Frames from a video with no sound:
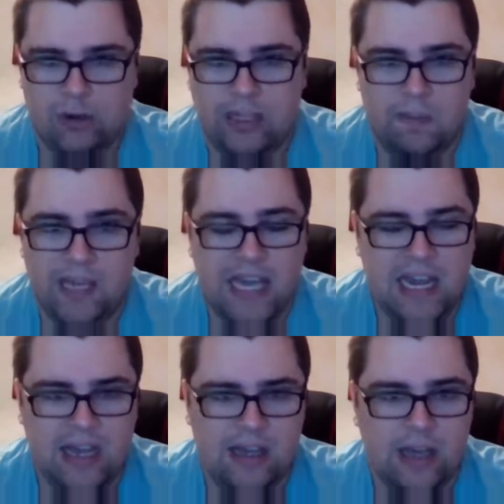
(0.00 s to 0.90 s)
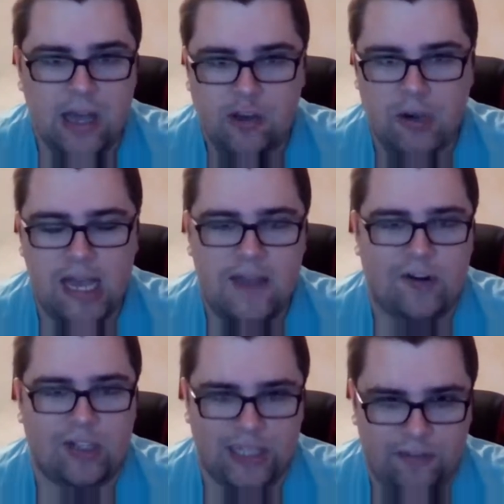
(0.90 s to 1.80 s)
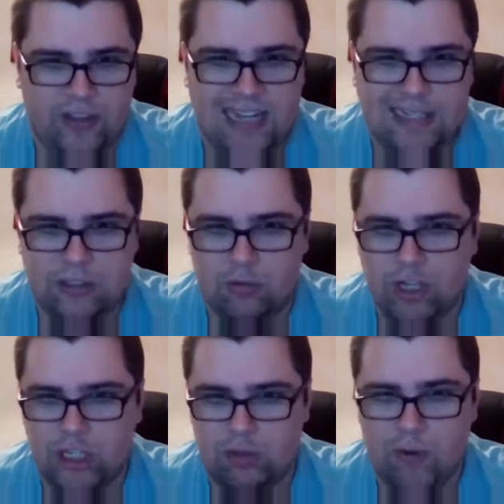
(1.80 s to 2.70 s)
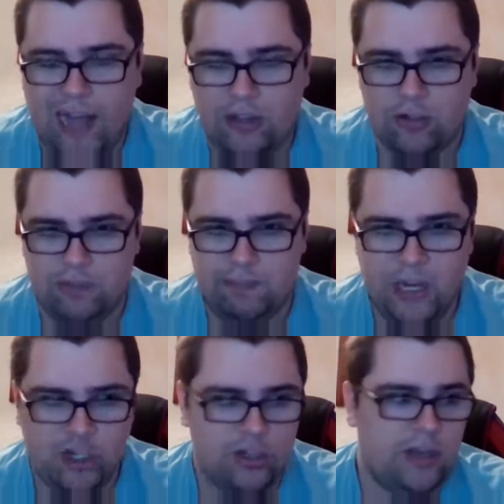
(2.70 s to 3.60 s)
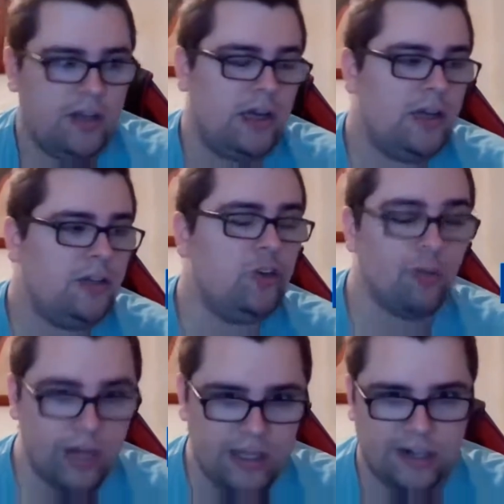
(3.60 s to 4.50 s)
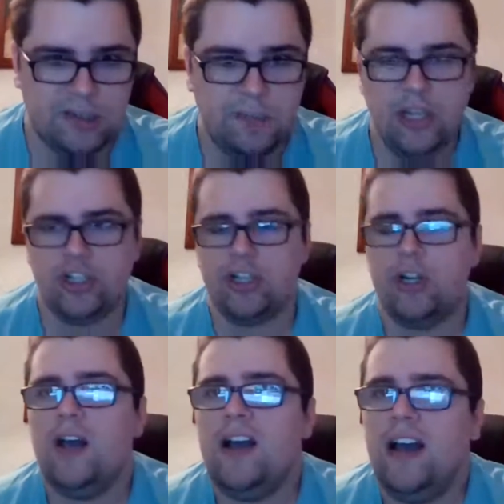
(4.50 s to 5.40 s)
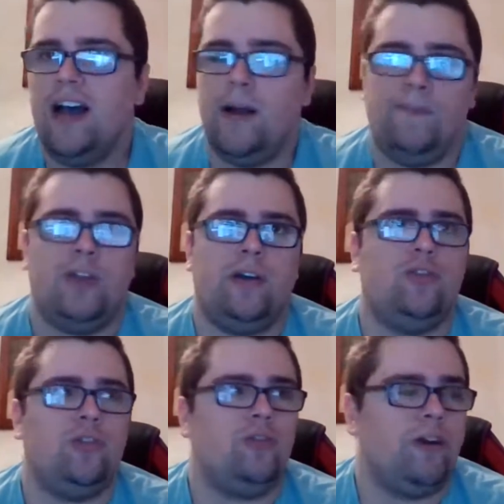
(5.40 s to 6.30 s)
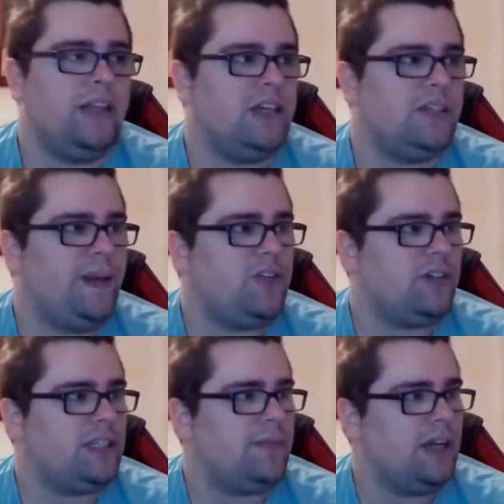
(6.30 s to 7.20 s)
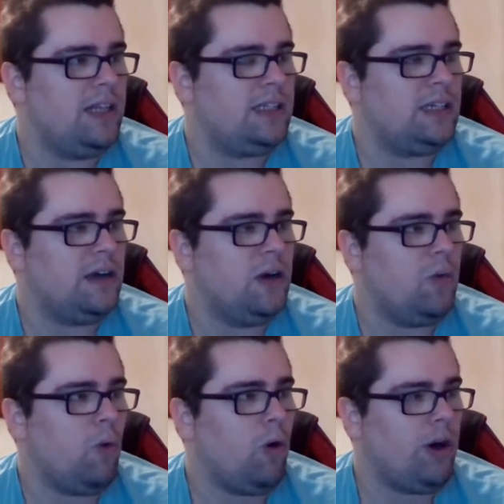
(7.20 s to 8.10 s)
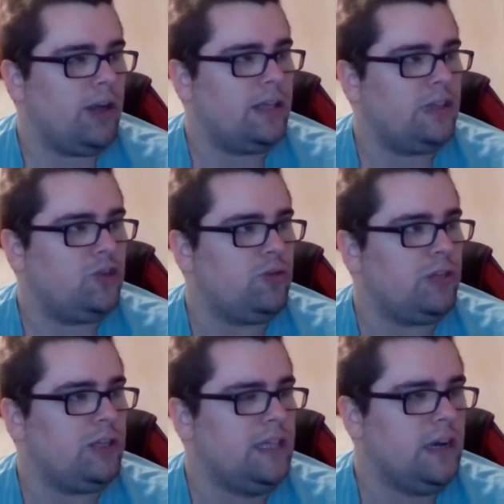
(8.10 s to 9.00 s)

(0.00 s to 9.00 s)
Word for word: So at the beginning, you can give yourself tasks to just write your speech uh, during their speech, uh, during their speech or something like this, uh, or uh, that you,